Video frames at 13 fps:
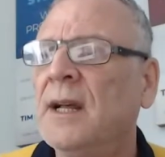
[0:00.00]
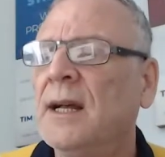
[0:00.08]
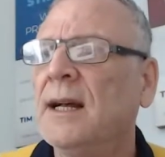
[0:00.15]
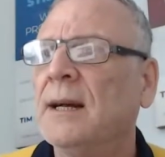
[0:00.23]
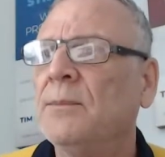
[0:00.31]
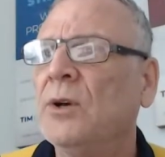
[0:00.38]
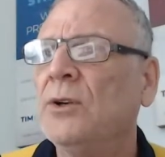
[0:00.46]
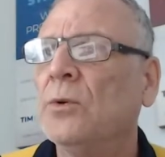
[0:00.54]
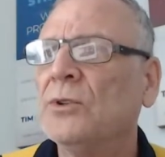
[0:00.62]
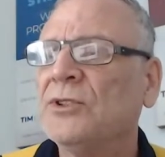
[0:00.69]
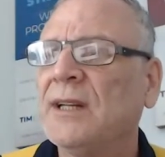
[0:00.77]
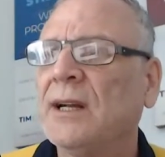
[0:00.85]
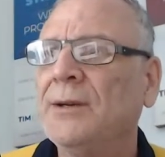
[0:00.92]
And
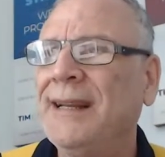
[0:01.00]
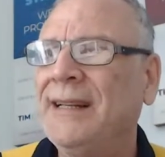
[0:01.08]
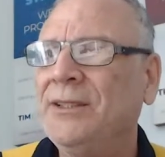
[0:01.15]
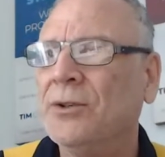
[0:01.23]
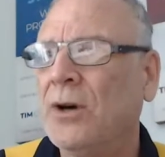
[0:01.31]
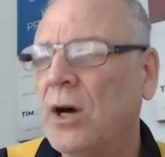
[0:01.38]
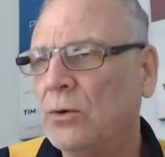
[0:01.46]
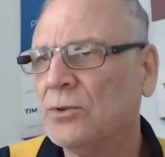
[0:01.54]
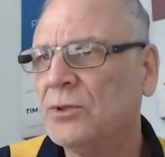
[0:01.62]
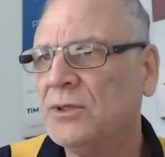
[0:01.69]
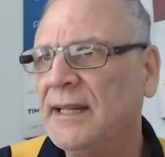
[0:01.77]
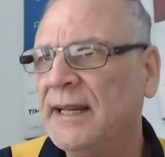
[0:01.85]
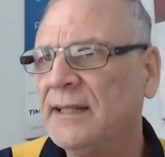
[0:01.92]
also in your alt
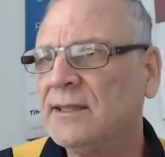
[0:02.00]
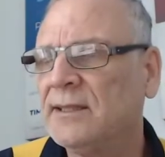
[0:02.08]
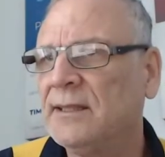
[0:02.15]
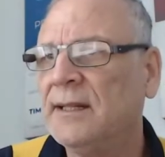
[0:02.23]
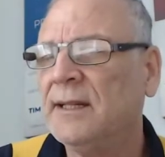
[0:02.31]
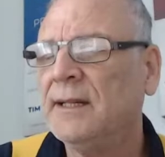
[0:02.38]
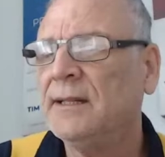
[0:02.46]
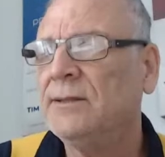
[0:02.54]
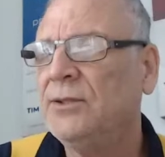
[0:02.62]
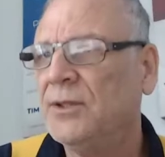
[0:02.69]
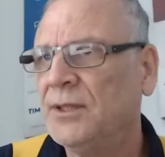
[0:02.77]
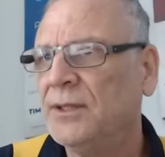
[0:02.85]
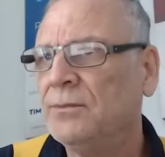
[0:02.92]
text,
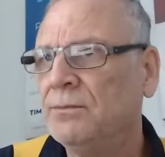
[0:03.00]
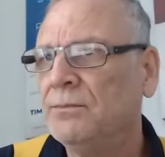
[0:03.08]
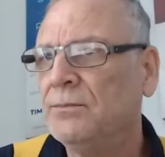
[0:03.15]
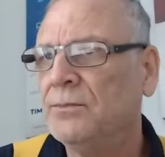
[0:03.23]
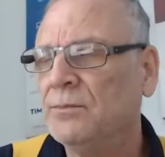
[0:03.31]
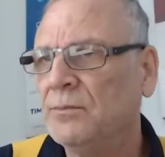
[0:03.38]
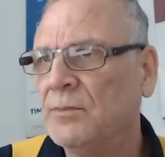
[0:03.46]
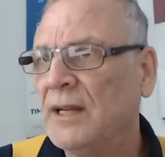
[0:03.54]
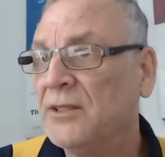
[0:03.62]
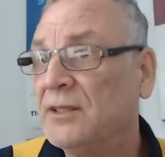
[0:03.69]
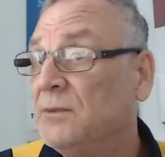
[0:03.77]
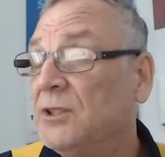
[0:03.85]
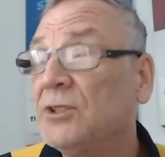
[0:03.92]
you can
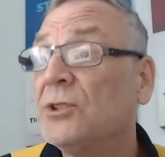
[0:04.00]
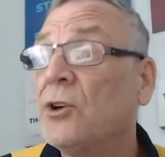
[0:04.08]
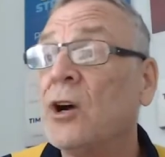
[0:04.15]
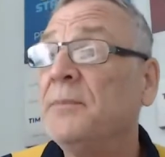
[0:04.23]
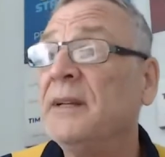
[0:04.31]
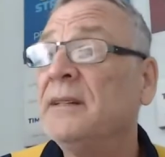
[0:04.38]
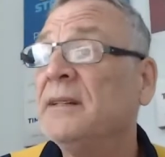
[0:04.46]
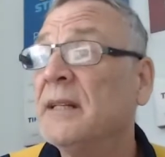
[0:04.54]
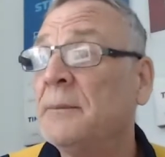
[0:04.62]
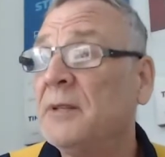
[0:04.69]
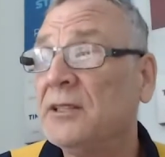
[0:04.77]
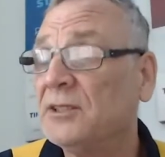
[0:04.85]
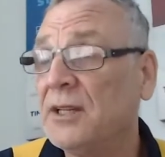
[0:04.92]
actually just type in the name of
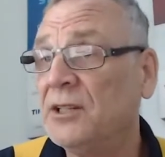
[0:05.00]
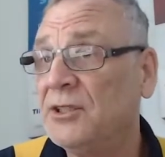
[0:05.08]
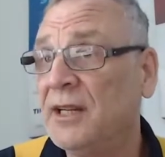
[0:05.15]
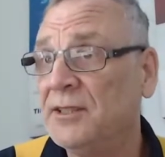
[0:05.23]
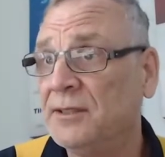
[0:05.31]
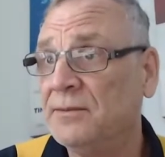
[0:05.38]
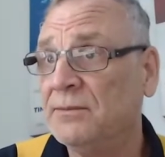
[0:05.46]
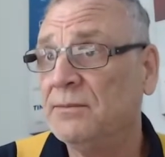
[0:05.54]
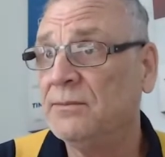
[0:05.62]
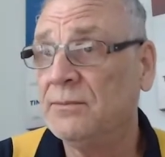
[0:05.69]
the association.